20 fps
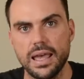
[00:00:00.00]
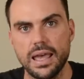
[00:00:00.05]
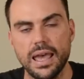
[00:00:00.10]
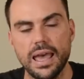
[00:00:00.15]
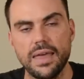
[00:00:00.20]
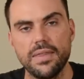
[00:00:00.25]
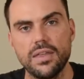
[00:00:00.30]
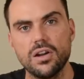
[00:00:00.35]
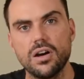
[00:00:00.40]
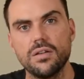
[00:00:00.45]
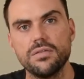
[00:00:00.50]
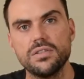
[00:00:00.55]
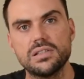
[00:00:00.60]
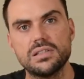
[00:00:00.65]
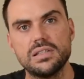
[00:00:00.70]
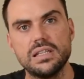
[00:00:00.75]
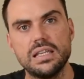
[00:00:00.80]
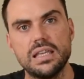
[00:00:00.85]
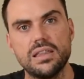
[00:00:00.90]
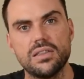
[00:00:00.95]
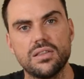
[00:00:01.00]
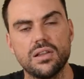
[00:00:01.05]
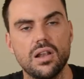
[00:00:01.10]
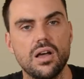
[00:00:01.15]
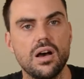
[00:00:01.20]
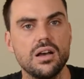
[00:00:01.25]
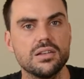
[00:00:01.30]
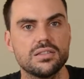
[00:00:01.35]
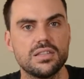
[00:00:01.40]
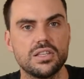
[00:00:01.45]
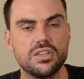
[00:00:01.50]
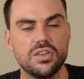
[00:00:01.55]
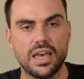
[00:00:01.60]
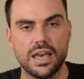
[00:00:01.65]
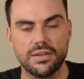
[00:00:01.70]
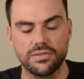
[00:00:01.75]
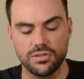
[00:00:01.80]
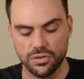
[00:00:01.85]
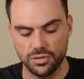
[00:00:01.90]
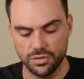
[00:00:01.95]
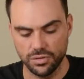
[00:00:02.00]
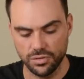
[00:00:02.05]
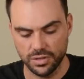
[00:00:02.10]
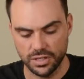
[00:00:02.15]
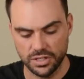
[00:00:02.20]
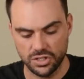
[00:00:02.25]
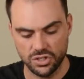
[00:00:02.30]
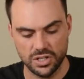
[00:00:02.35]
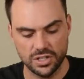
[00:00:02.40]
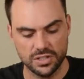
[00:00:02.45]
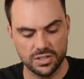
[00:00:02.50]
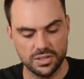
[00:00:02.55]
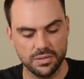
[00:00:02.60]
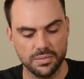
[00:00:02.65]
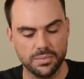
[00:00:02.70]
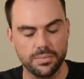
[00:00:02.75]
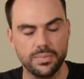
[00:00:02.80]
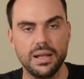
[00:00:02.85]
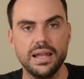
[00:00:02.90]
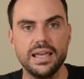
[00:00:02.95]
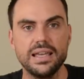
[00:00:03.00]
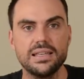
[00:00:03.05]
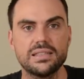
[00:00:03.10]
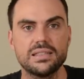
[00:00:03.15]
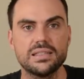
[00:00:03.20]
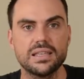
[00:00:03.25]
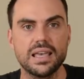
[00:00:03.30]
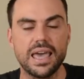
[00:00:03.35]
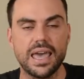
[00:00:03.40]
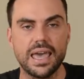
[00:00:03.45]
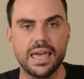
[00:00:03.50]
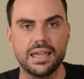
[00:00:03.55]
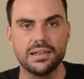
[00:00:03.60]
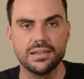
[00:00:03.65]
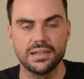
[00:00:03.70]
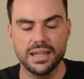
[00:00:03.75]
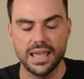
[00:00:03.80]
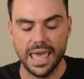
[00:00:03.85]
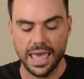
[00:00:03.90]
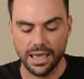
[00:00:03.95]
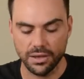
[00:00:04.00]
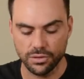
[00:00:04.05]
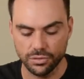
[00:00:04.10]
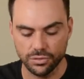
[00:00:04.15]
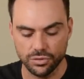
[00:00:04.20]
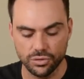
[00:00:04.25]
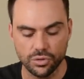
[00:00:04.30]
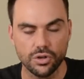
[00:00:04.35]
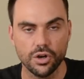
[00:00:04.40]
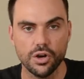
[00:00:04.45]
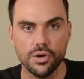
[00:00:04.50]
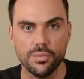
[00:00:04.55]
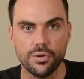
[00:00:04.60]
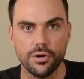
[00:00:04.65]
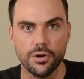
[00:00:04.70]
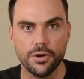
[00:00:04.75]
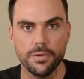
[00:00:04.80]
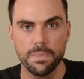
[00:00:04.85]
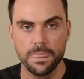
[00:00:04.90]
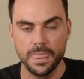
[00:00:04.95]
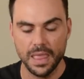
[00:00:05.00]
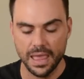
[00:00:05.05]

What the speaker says: And then obviously the last thing you have to do is just place and angle your GoPro.